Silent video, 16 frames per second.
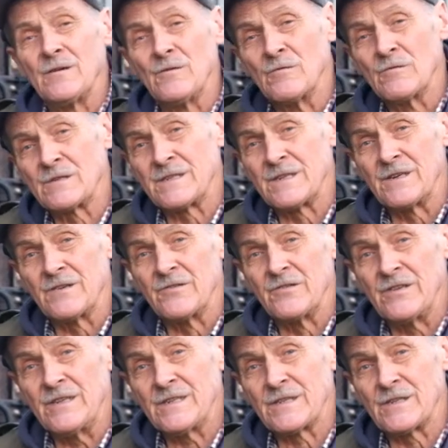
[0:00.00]

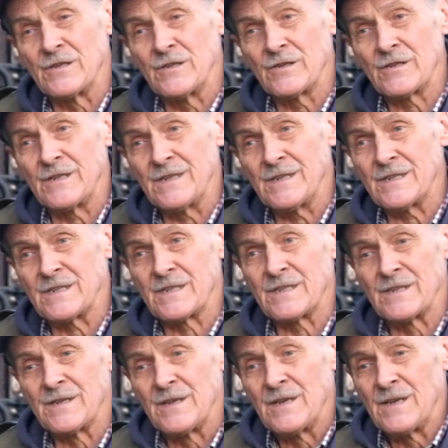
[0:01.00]
auxiliary
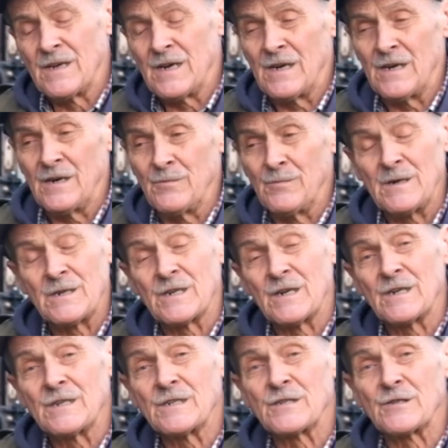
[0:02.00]
circuits, which
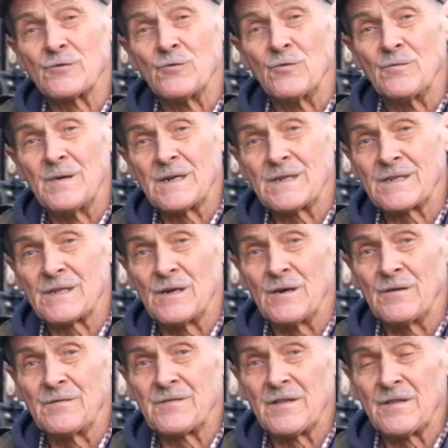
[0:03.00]
I install
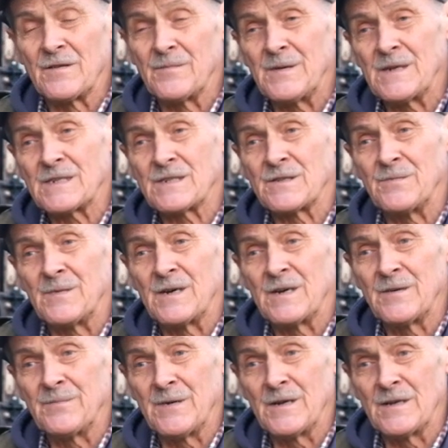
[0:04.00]
myself to the best of
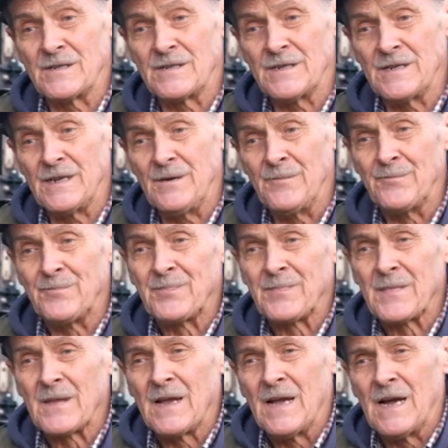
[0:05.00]
my ability.
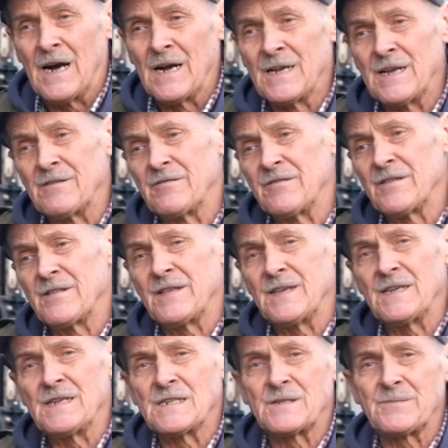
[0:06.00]
And
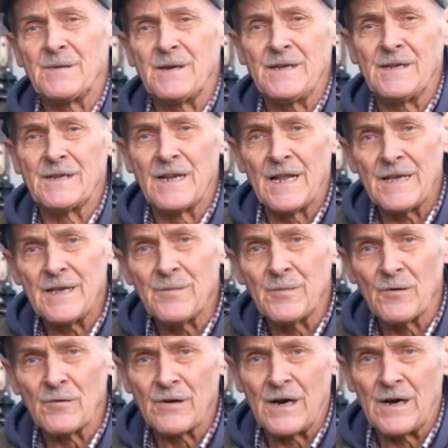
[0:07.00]
everything's been
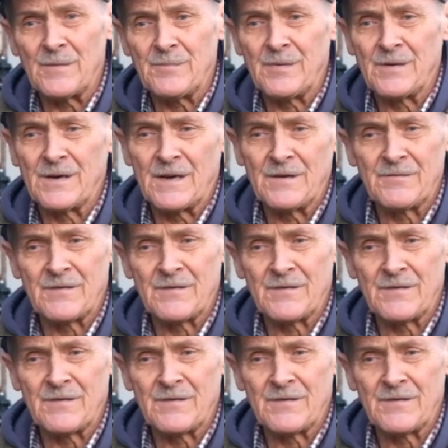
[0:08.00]
labelled up, and I've